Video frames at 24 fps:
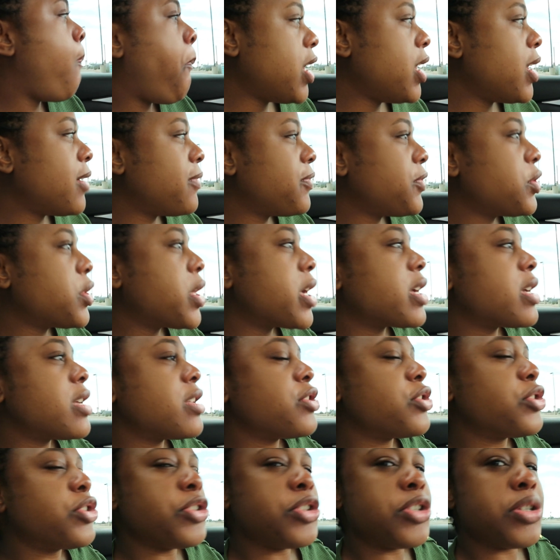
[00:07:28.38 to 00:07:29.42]
And I feel like
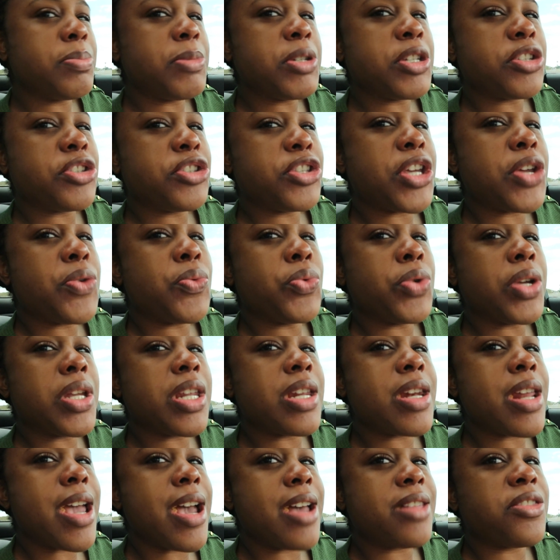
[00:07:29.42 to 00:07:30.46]
it's good because they went
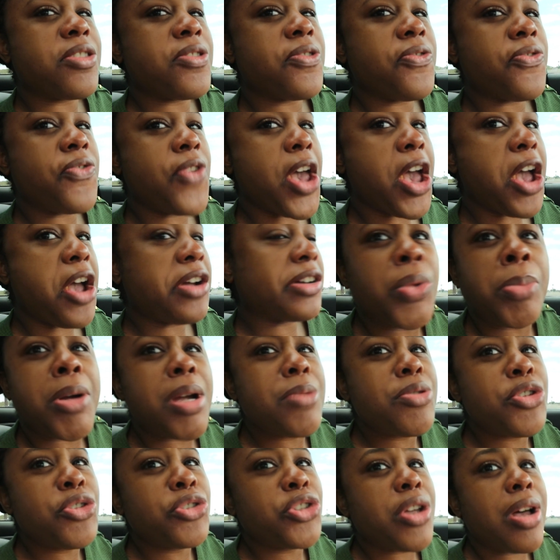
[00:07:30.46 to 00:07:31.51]
in at the fact. The
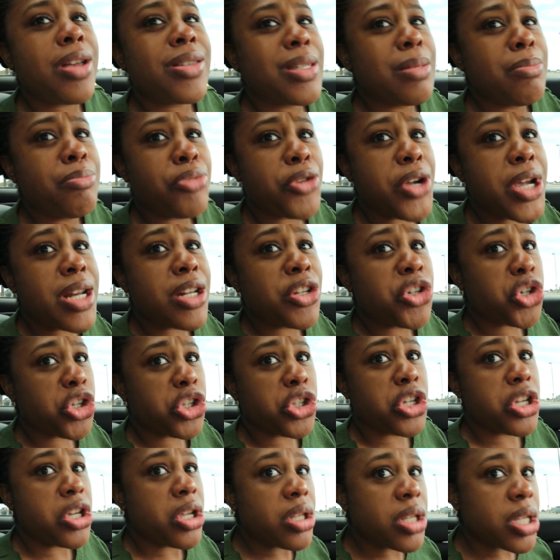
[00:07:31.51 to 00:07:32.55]
barbecue sauce and bread is
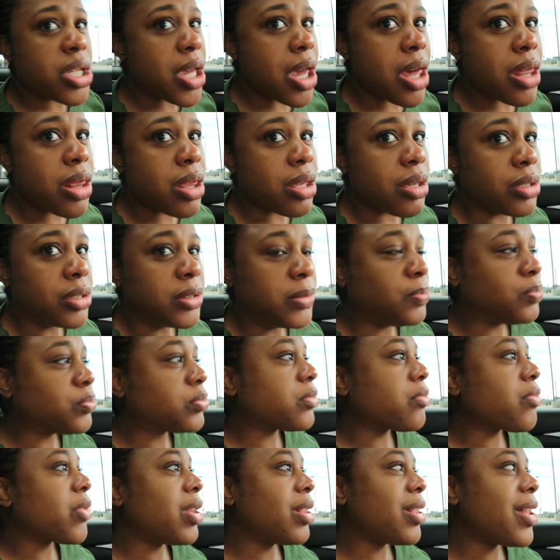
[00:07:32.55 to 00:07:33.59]
just good together.
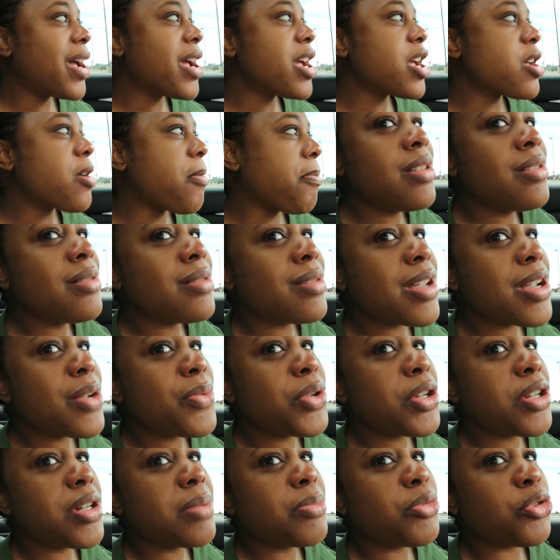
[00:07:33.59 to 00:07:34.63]
Like, it's like
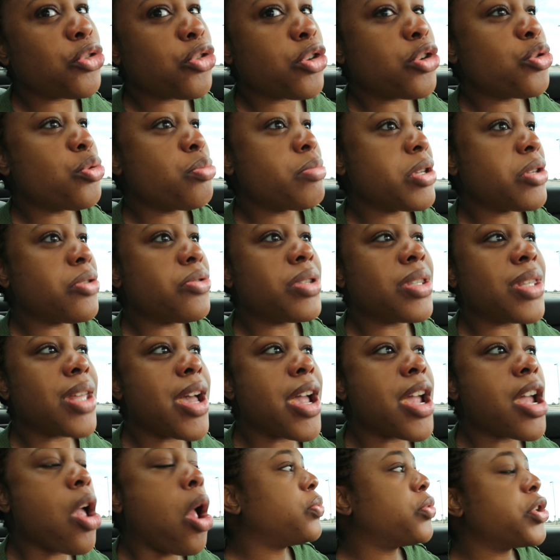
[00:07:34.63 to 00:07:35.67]
one of them struggle meals,
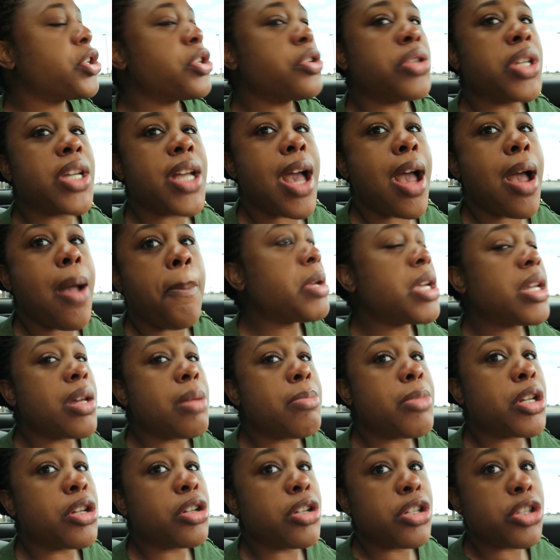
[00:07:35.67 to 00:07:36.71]
like where you only got
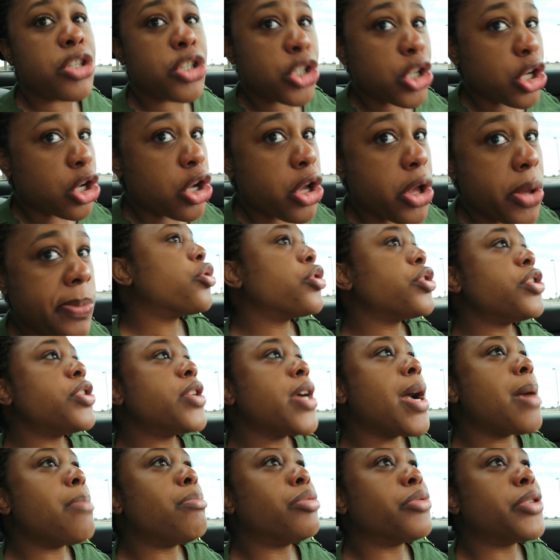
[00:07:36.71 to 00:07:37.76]
peanut butter and syrup, or you
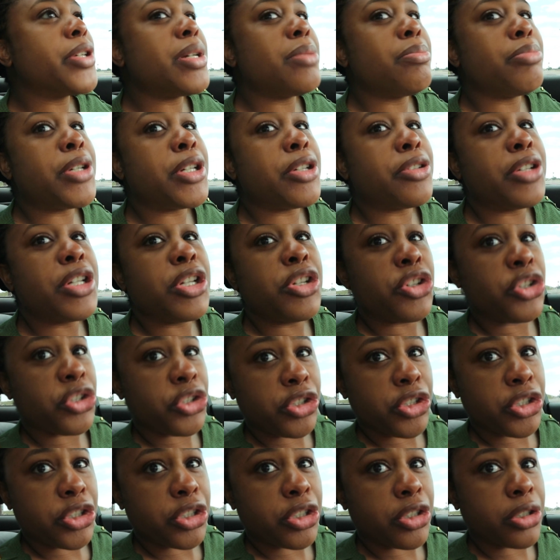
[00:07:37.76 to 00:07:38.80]
got bread, butter, and
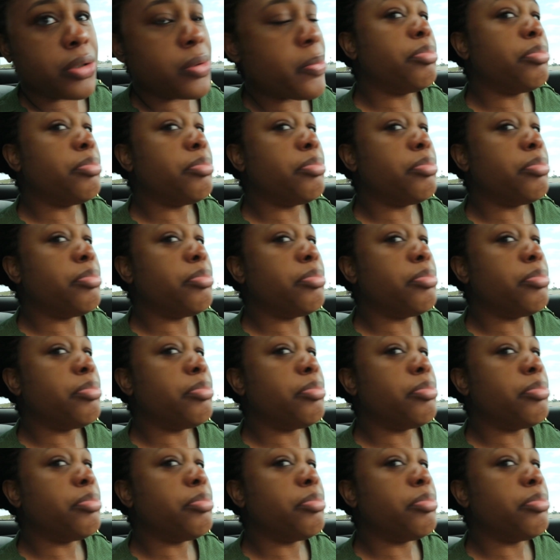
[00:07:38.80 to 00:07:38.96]
sugar,